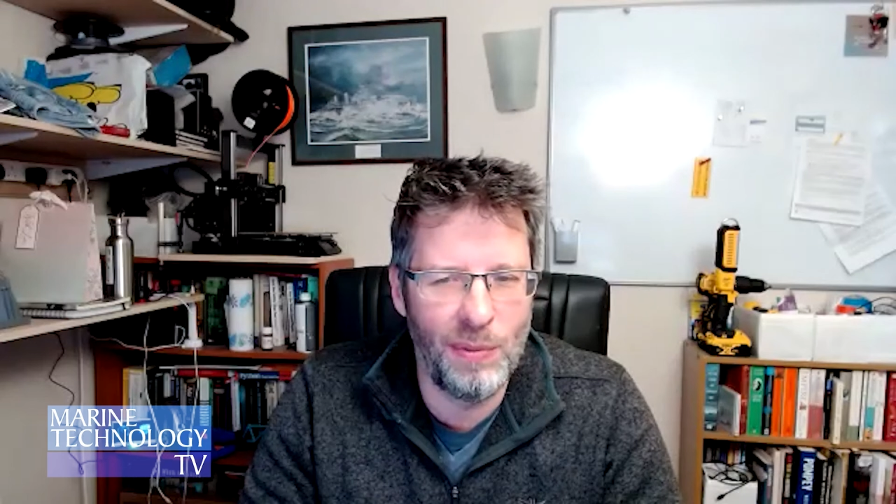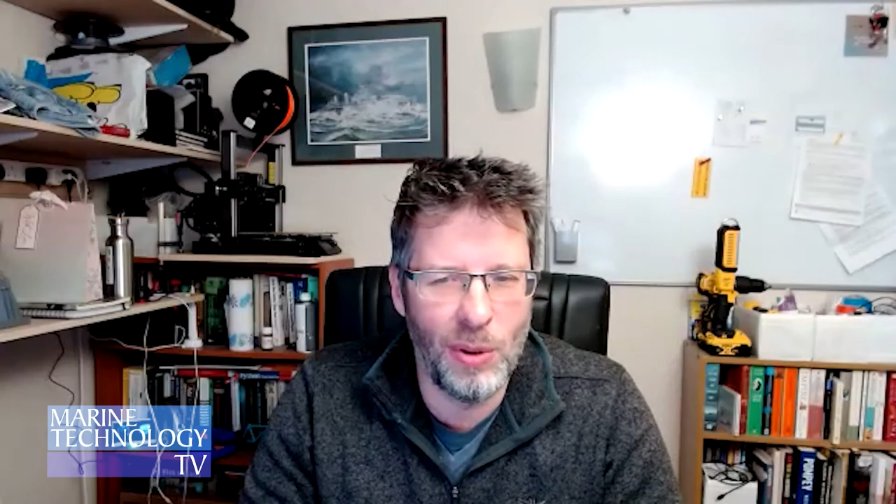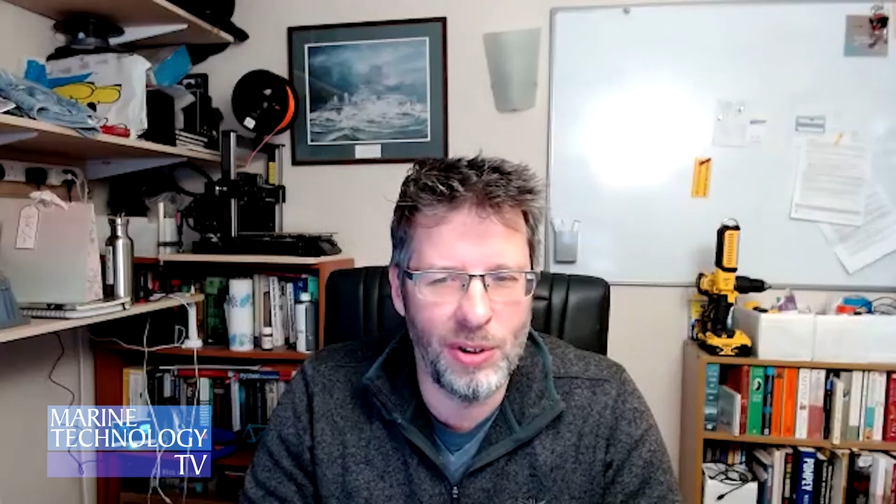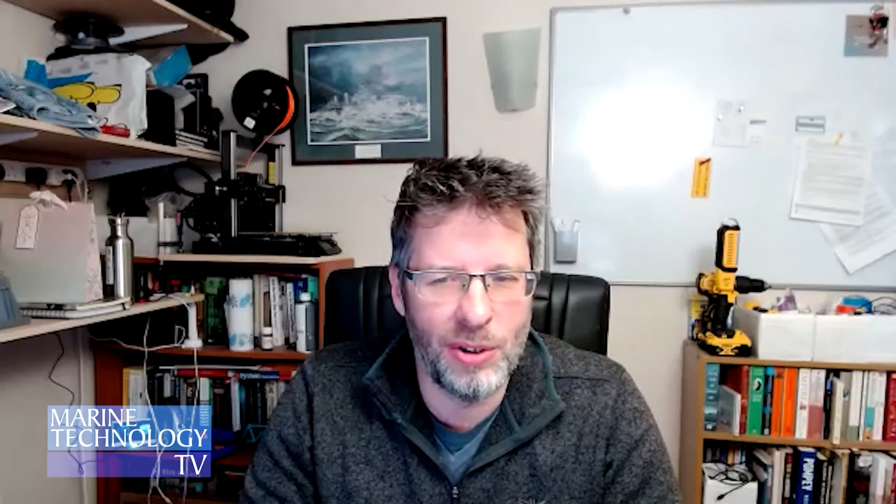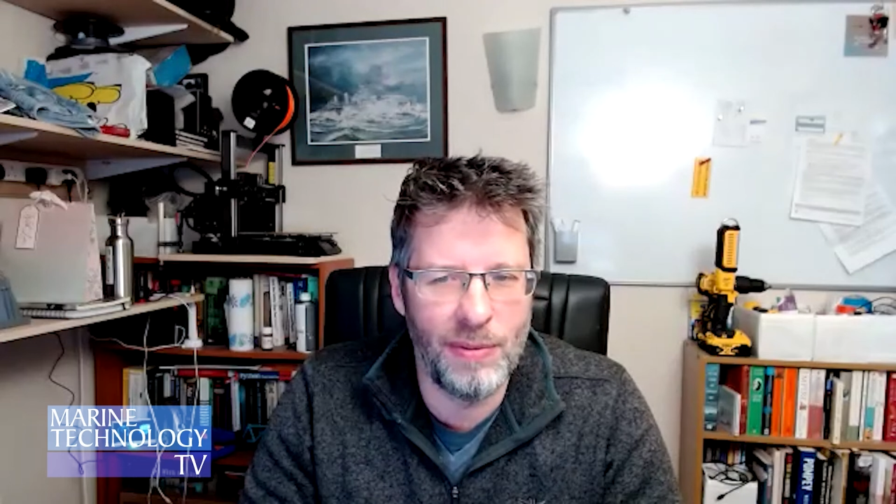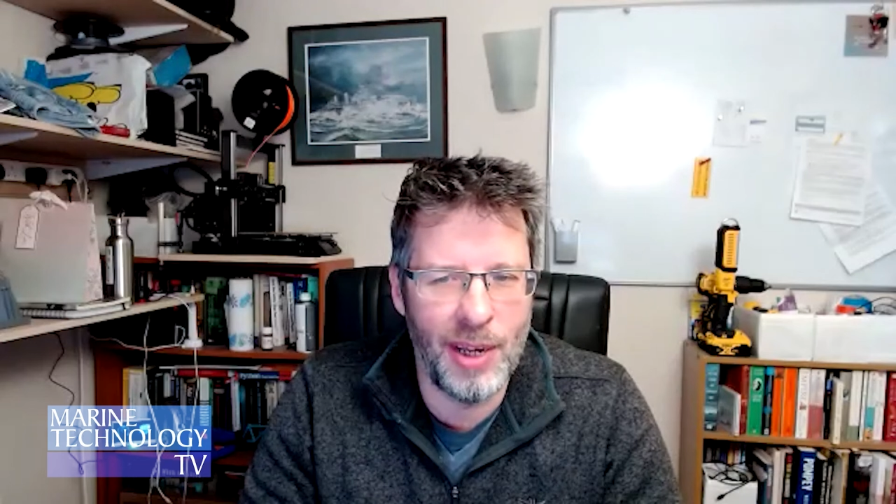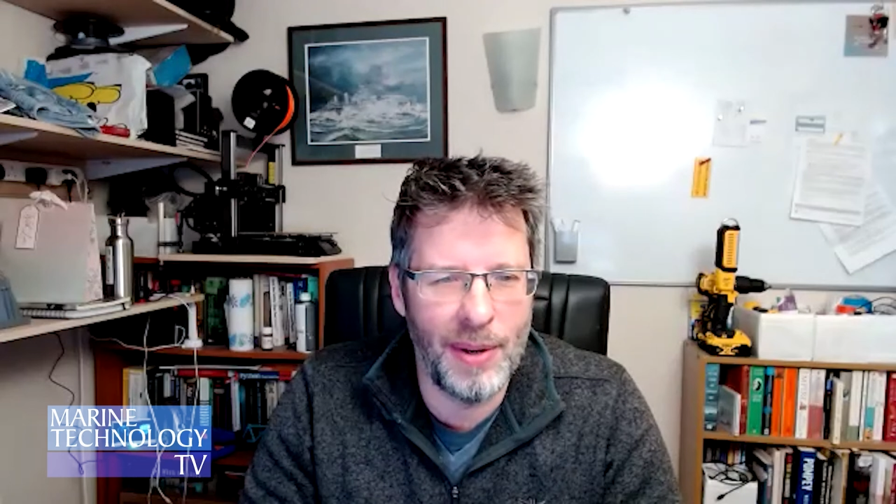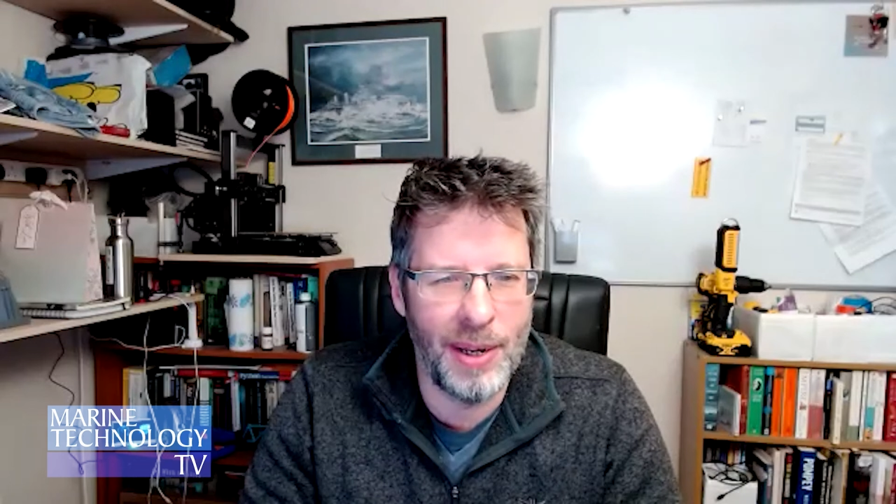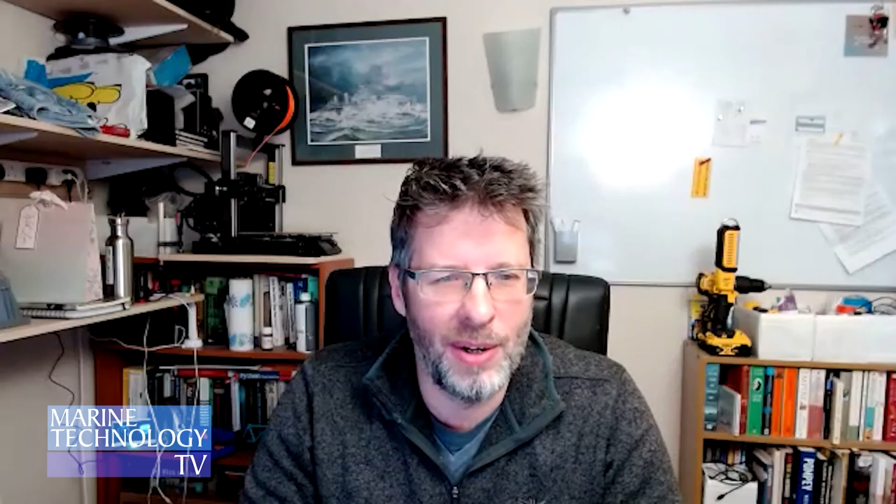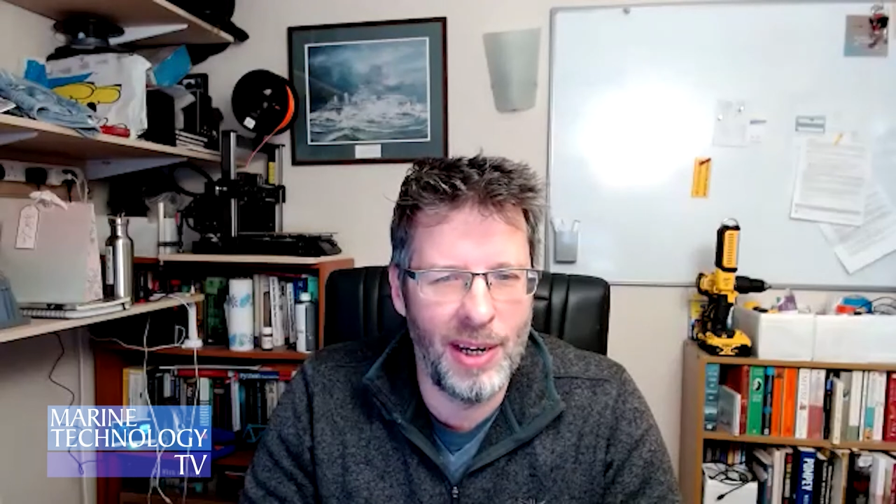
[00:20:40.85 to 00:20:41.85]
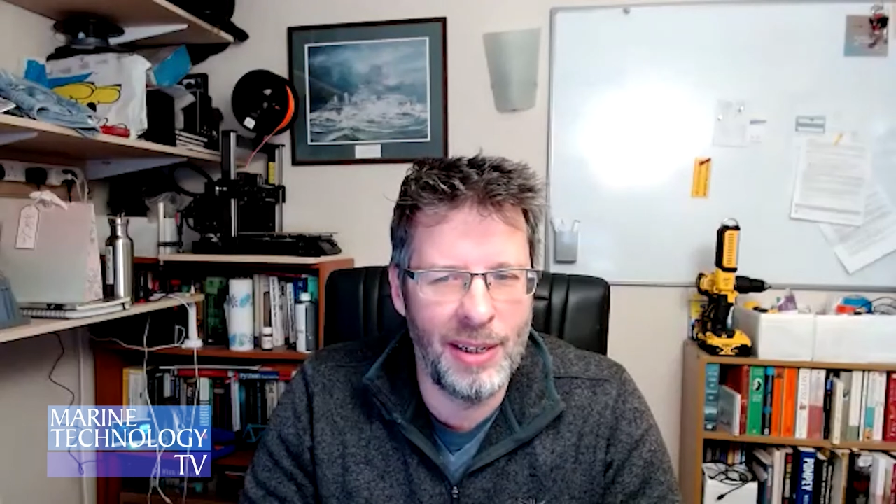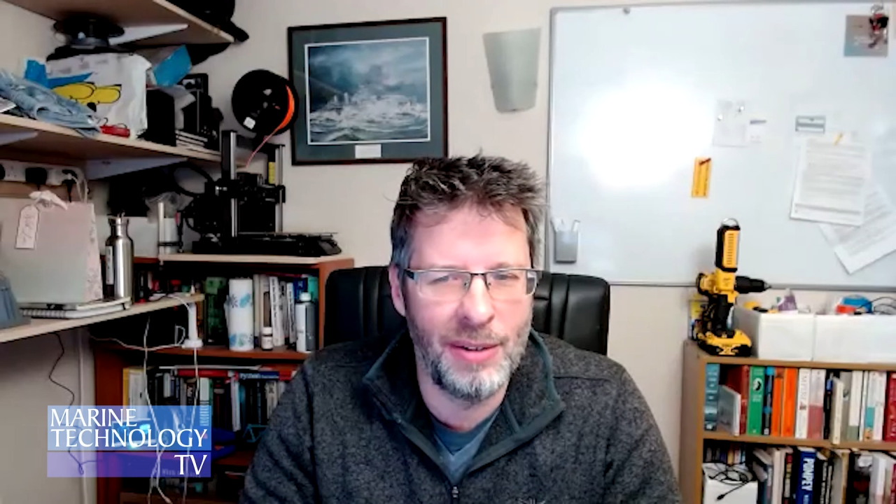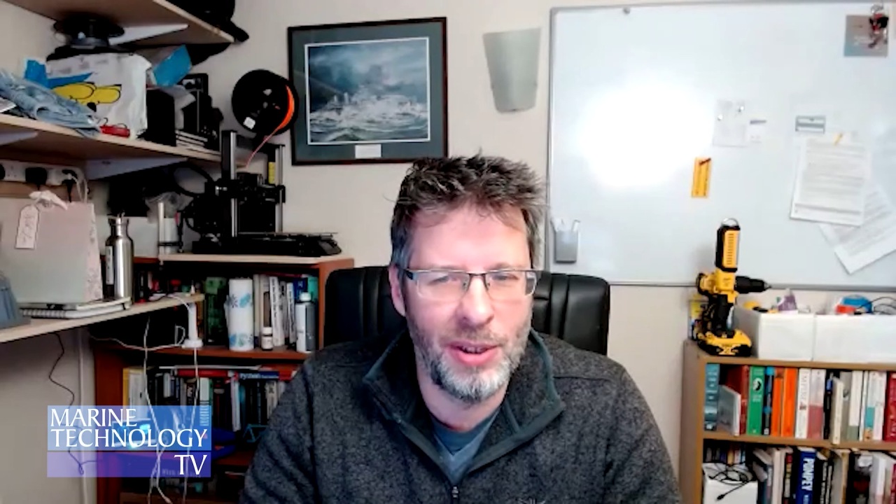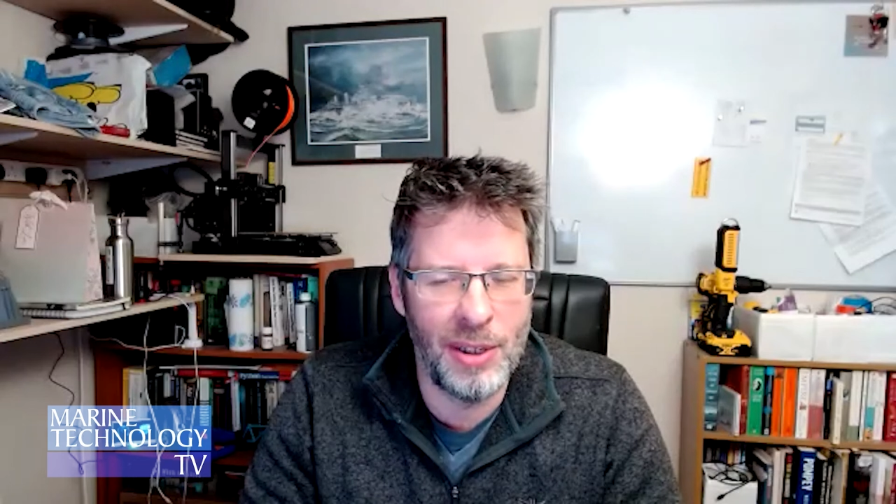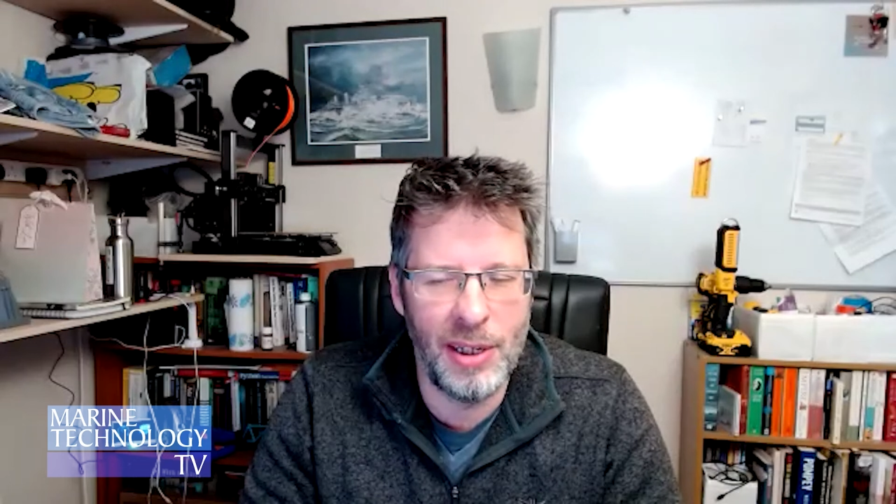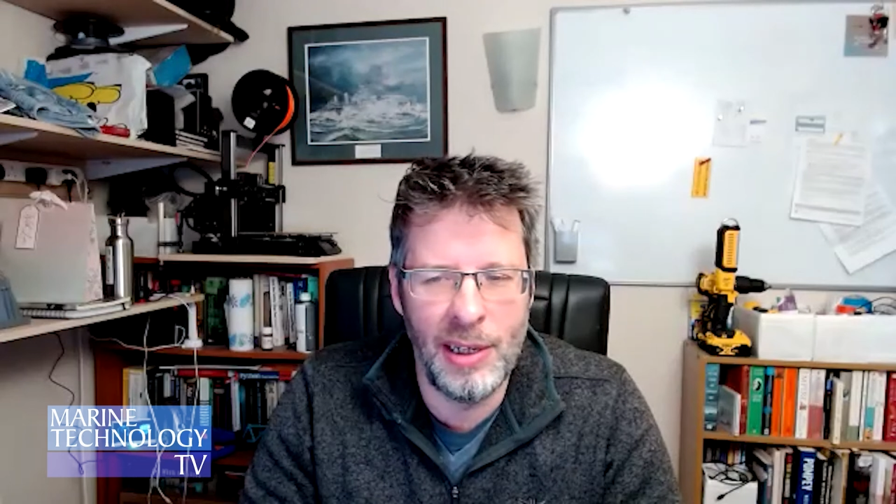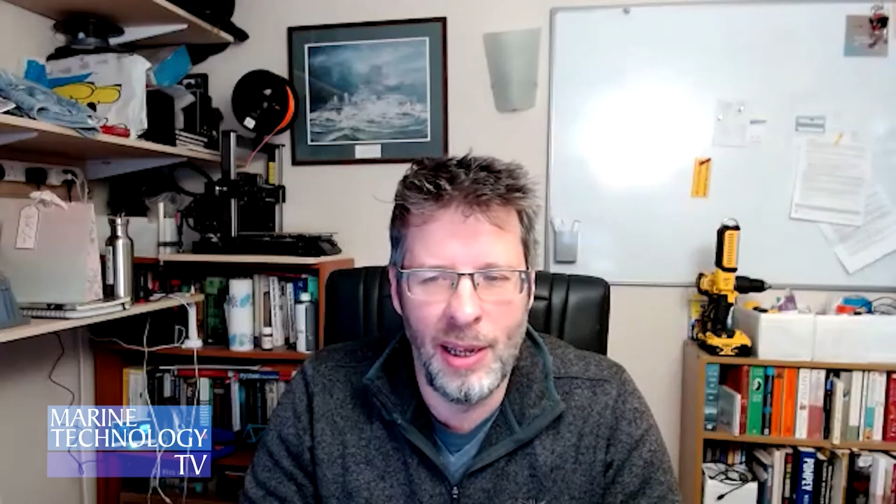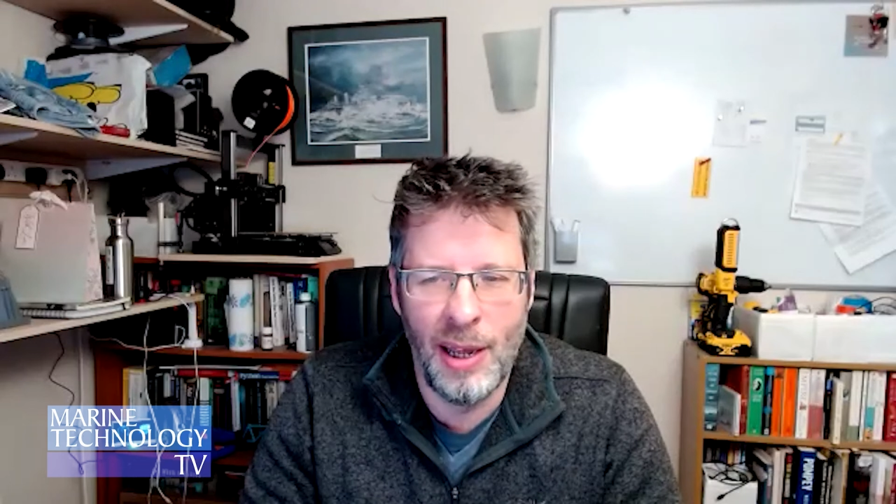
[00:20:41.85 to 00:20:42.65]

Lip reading: what's sort of going on at NOC.